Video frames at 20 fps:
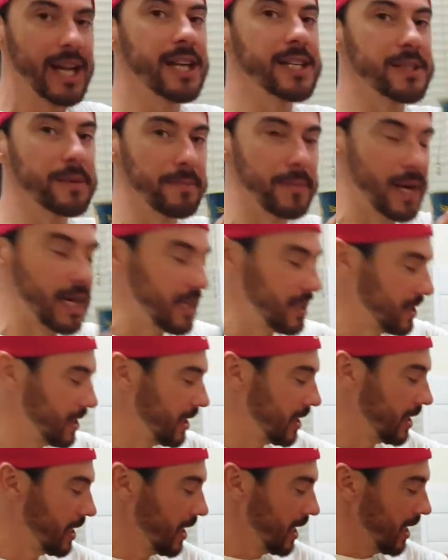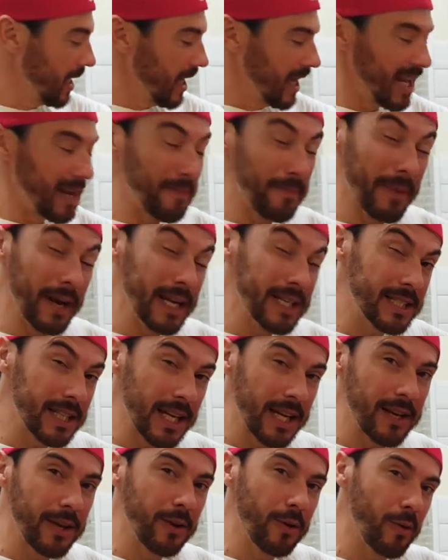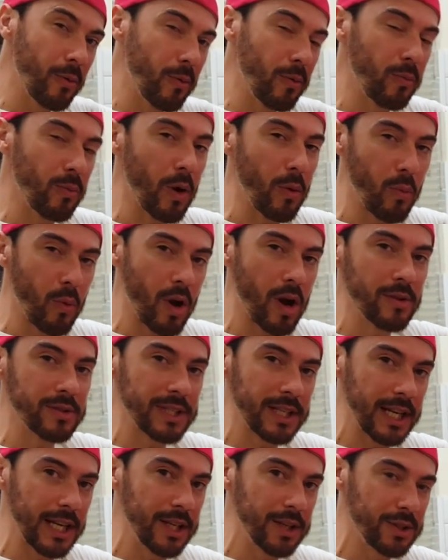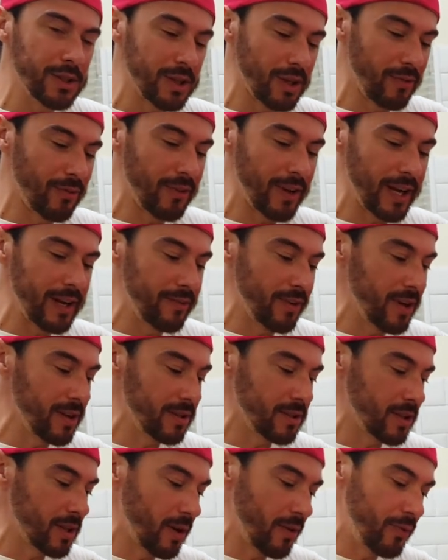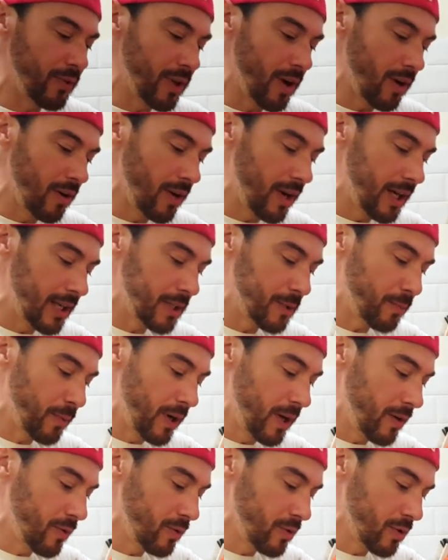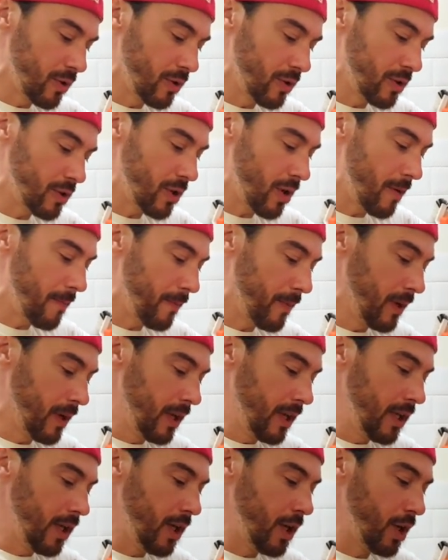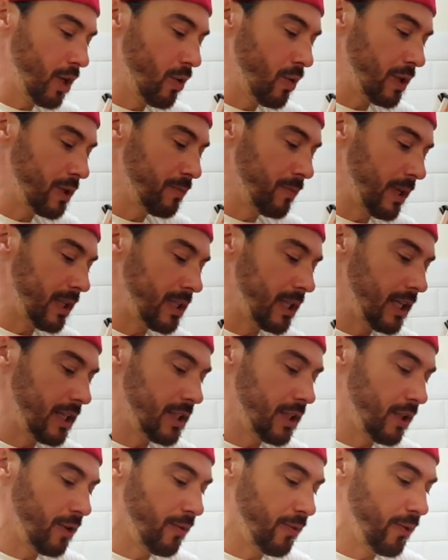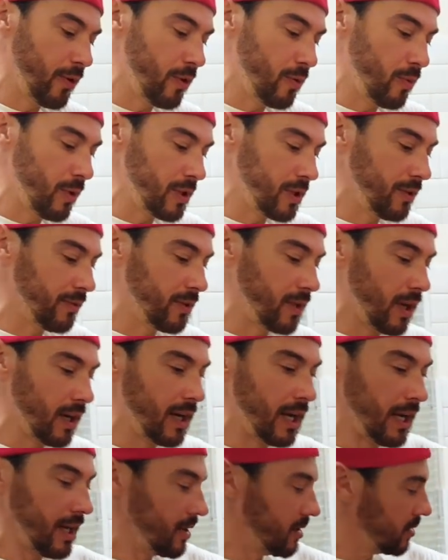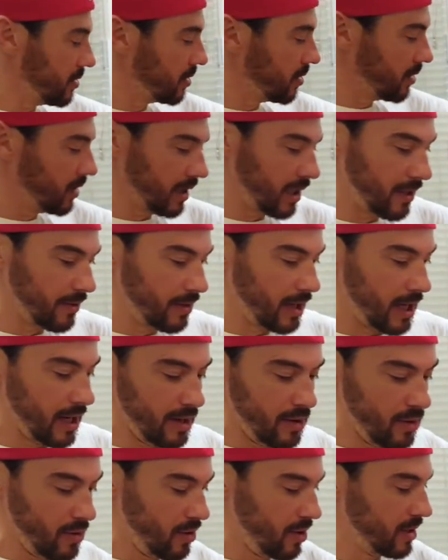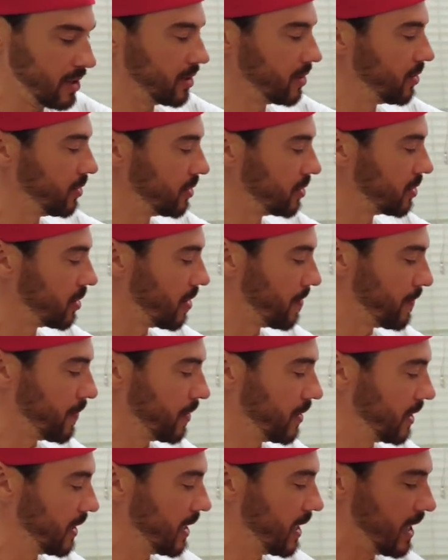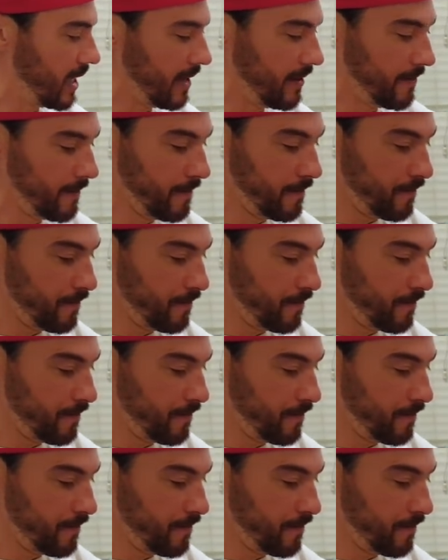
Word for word: It's amazing. It may take you a while to get used to the flavour. So if you don't like the sprinkles on the top, you can always mix it into the food once you've done that. So I'm going to give that a nice good sample in there.